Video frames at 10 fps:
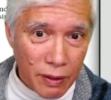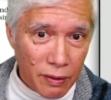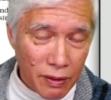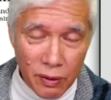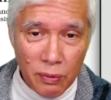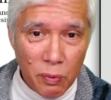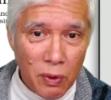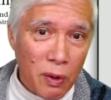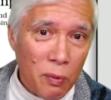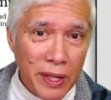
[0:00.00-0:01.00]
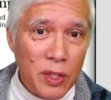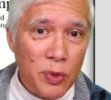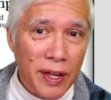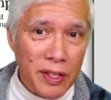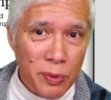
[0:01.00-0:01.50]
Well, we can
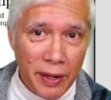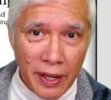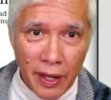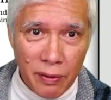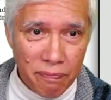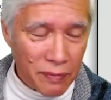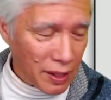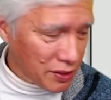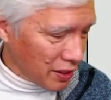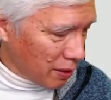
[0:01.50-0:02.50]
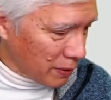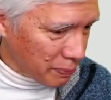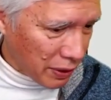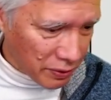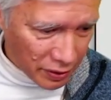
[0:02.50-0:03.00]
try this right now and see how much
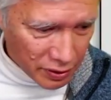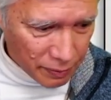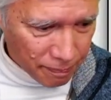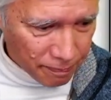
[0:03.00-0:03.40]
better it is.